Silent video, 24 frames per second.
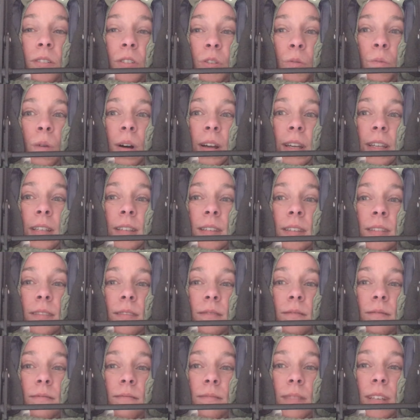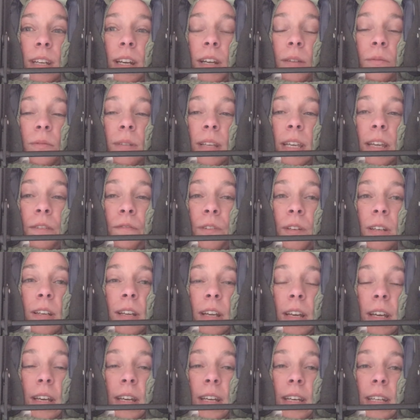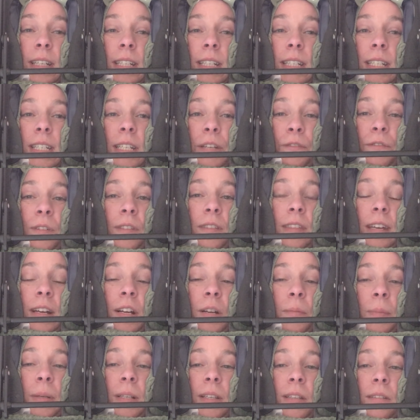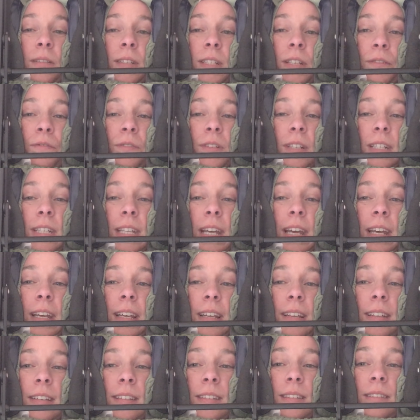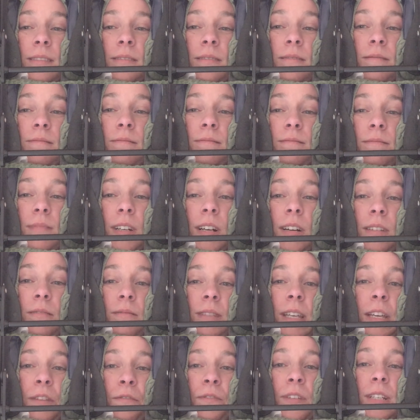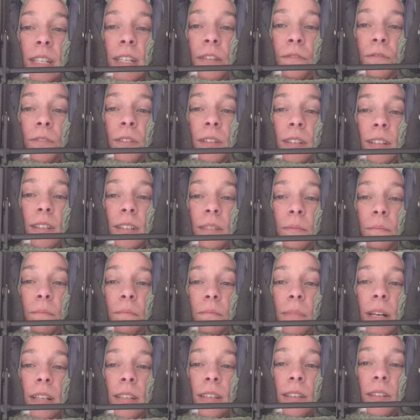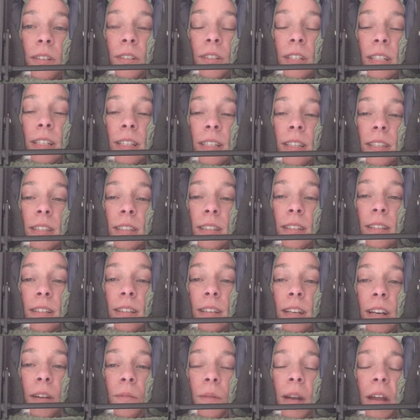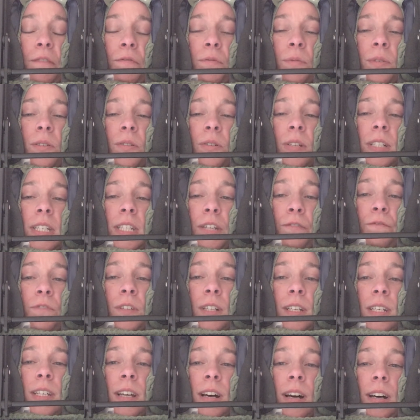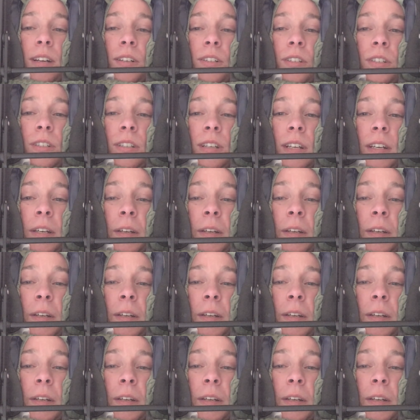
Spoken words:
twice, you know, even different therapists on different days give a different massage. It's, you know, and everyone's got a different touch.